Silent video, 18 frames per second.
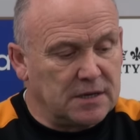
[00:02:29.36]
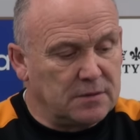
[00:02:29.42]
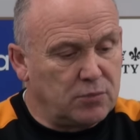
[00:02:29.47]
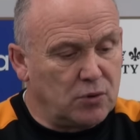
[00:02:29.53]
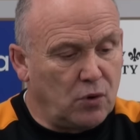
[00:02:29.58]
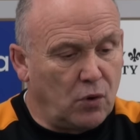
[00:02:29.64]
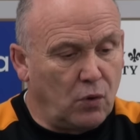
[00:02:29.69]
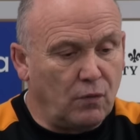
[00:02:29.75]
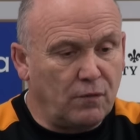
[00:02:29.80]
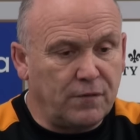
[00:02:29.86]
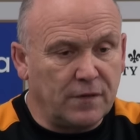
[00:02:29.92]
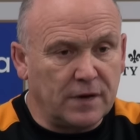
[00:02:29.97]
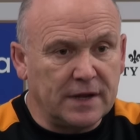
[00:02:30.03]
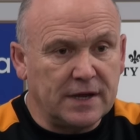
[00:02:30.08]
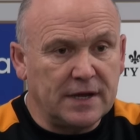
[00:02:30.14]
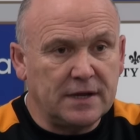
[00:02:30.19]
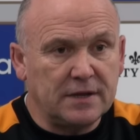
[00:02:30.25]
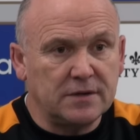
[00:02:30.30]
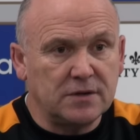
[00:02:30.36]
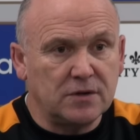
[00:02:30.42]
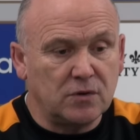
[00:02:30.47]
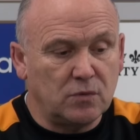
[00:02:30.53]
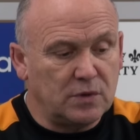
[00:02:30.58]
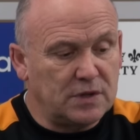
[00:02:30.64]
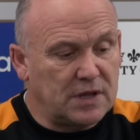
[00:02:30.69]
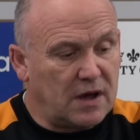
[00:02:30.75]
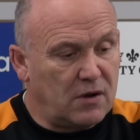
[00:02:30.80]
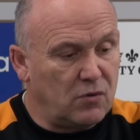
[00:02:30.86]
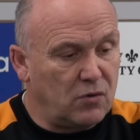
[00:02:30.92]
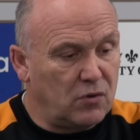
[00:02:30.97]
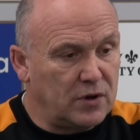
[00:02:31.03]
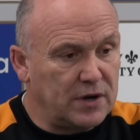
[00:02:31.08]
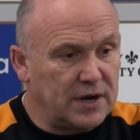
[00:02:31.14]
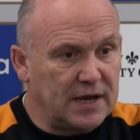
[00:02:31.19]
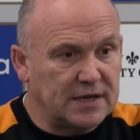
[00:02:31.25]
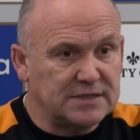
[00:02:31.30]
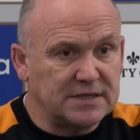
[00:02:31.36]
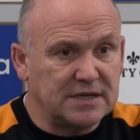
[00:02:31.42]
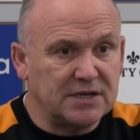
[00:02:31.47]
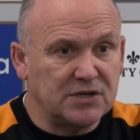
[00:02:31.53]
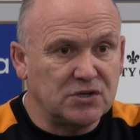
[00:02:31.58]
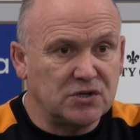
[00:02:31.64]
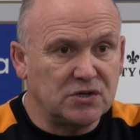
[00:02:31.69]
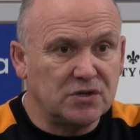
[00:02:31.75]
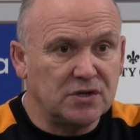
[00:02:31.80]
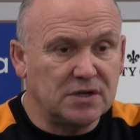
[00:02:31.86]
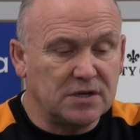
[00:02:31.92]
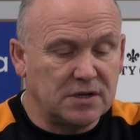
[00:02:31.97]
But hopefully, you know, with our organisation